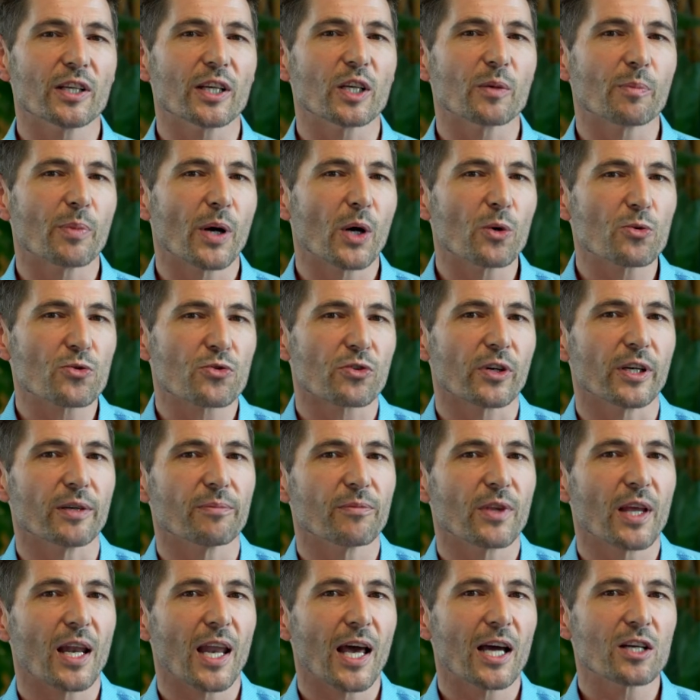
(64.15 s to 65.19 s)
compulsory.
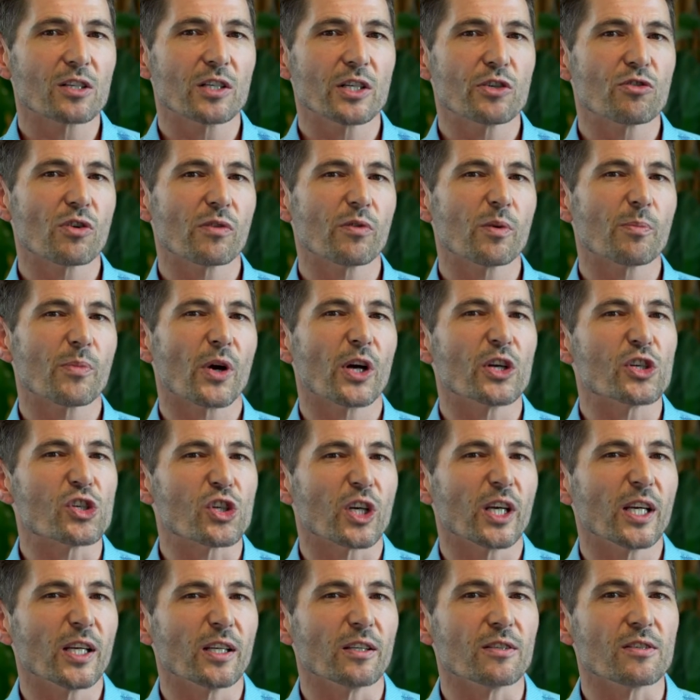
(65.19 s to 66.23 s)
They're largely driven by
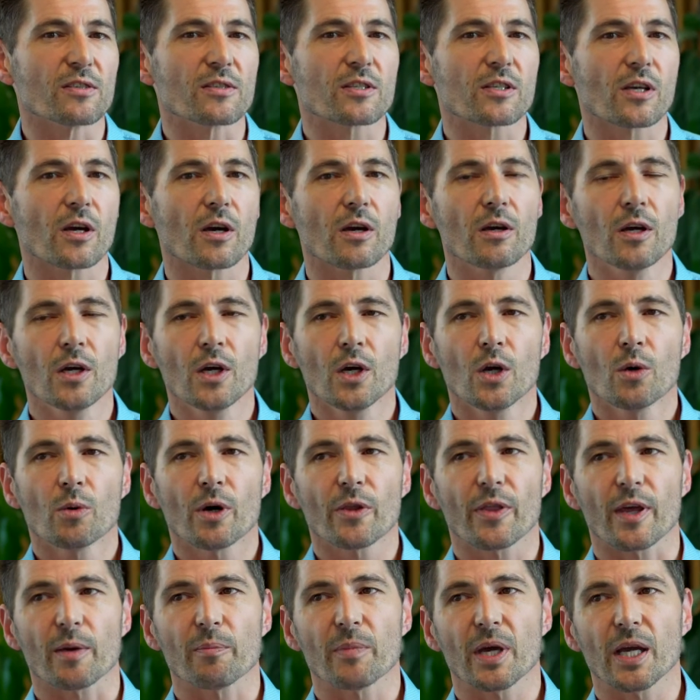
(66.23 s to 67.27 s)
genes. So what
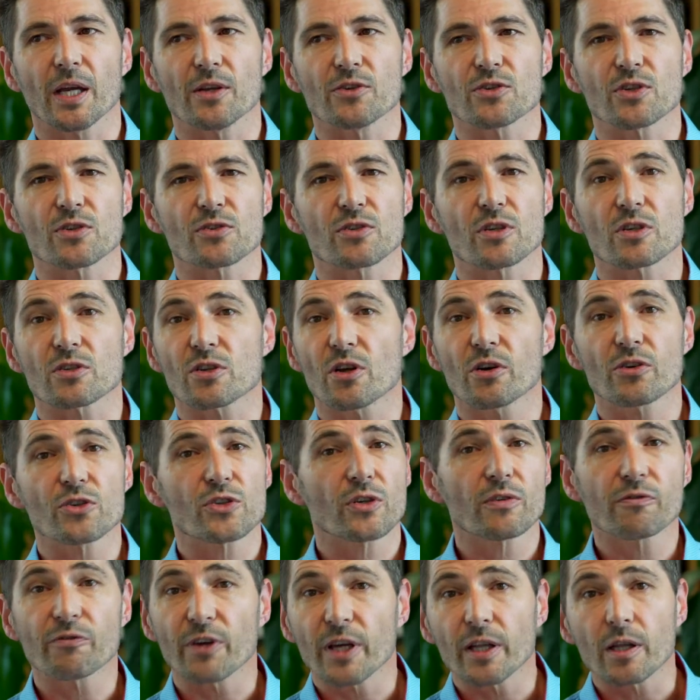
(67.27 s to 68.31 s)
that means is that as long as you
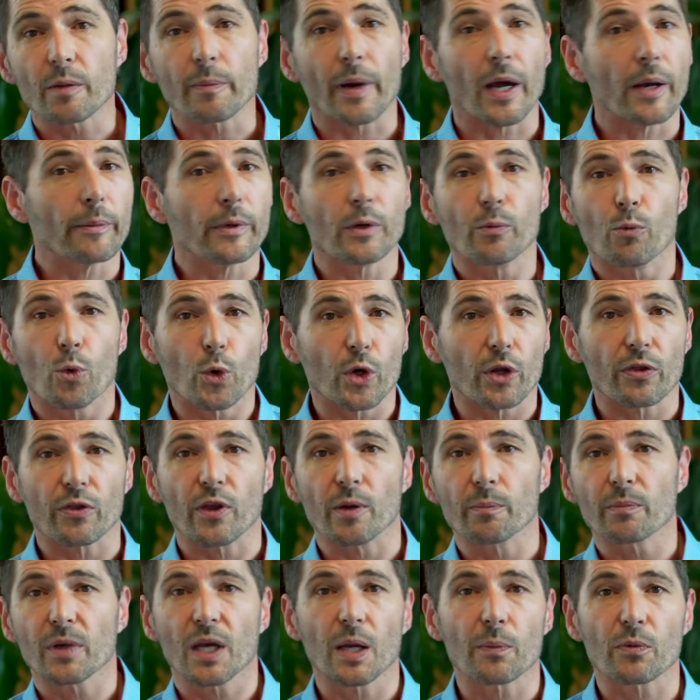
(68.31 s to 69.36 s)
fed the baby, watered
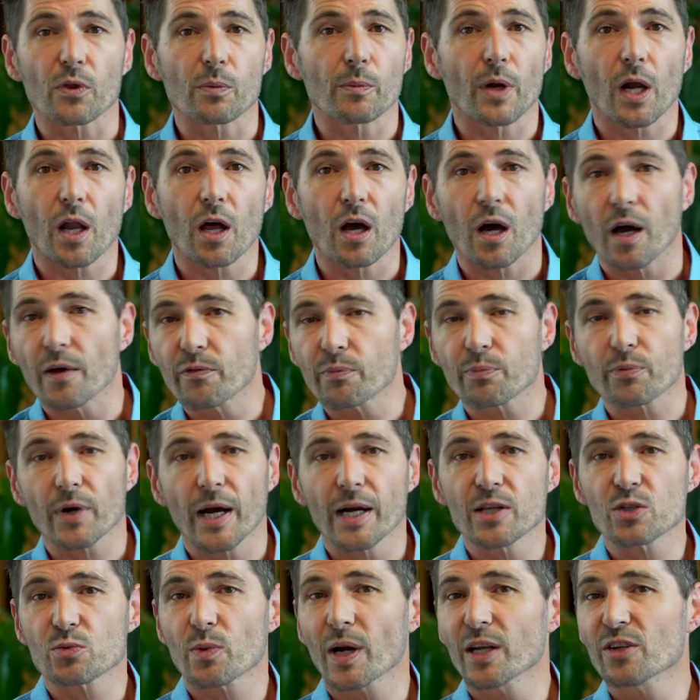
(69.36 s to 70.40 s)
them, kept them alive,
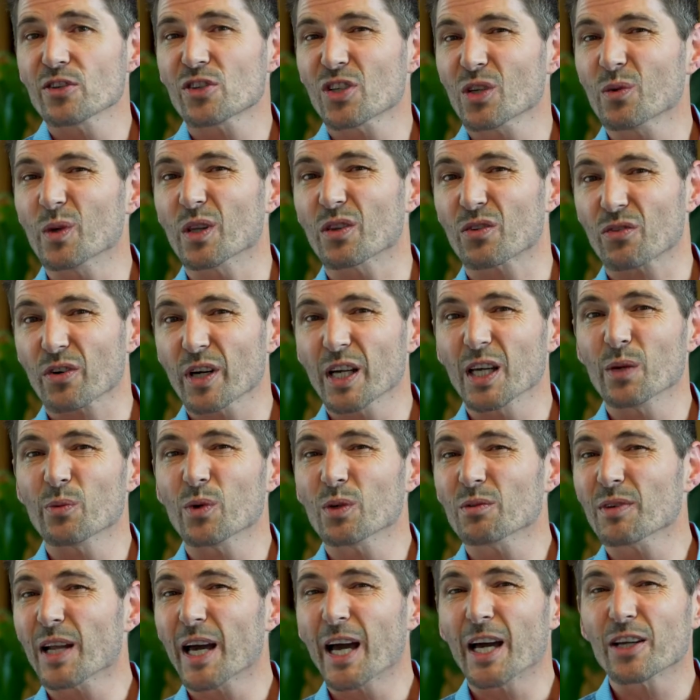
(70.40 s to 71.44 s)
brains 1, 2 and 3 will
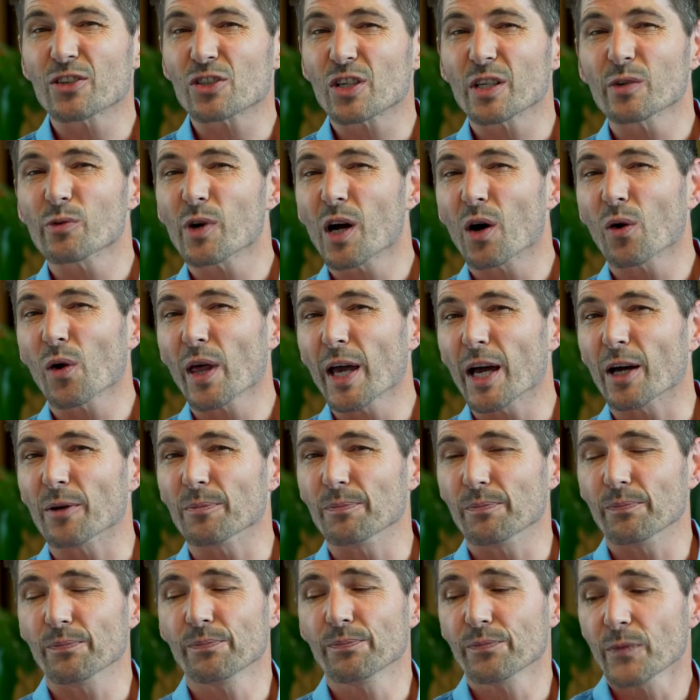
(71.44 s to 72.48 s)
largely roll out.
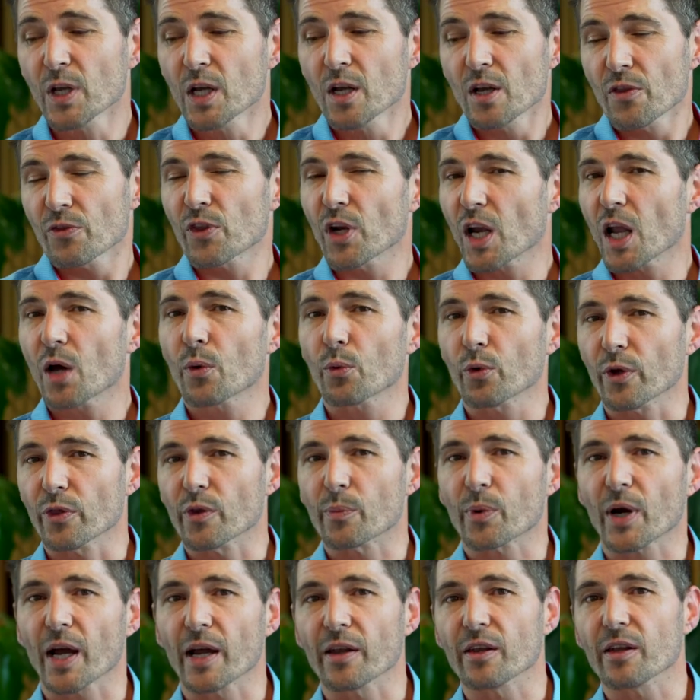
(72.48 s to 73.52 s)
The lower in the
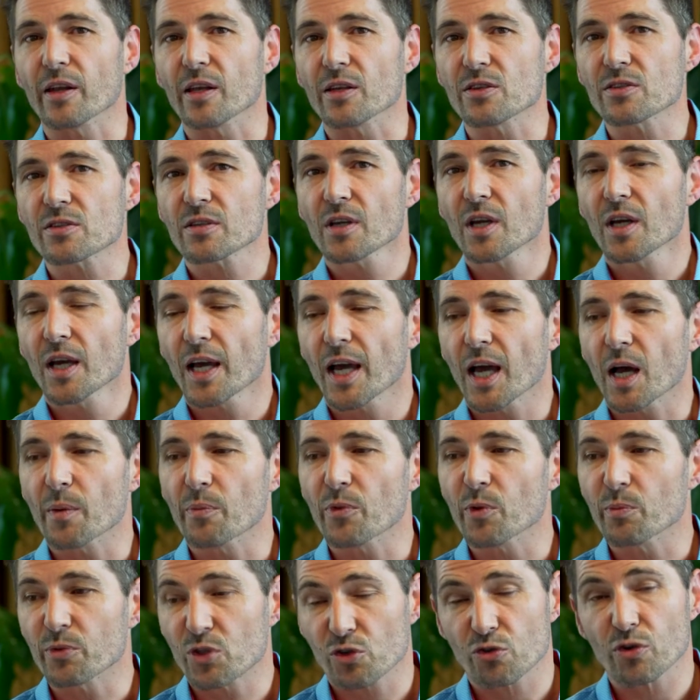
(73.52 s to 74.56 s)
brain it is,
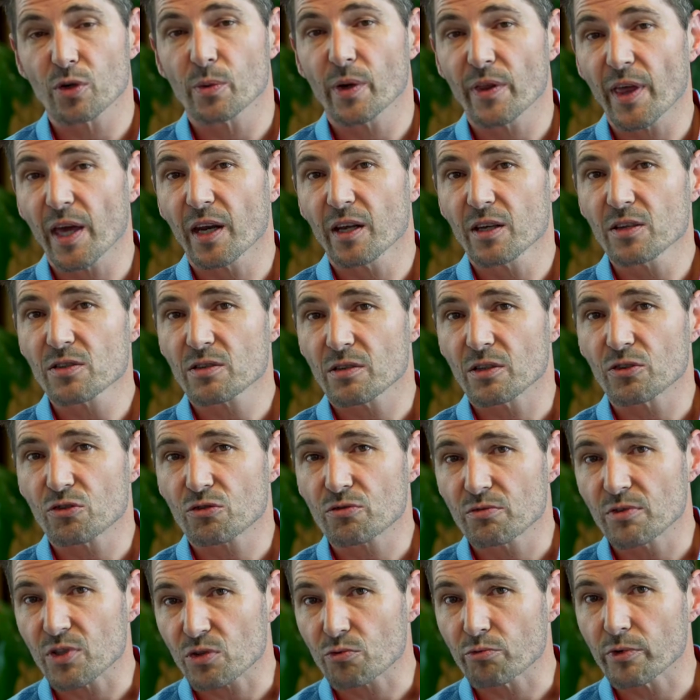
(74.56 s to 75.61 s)
the truer that is.
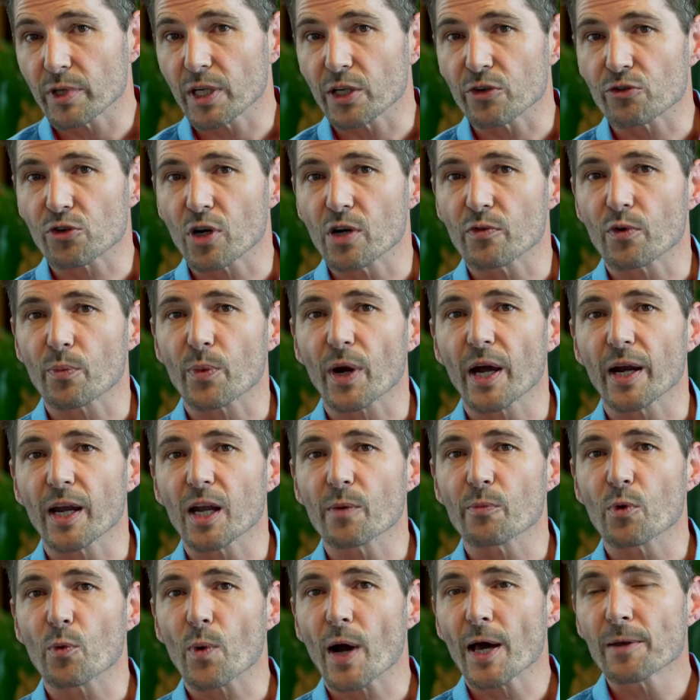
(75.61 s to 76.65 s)
It's really true for brain
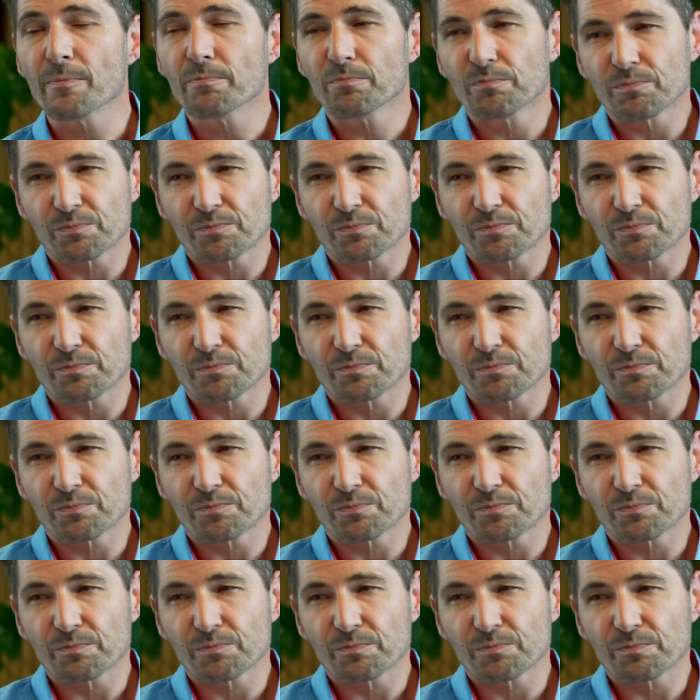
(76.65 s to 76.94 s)
number 1.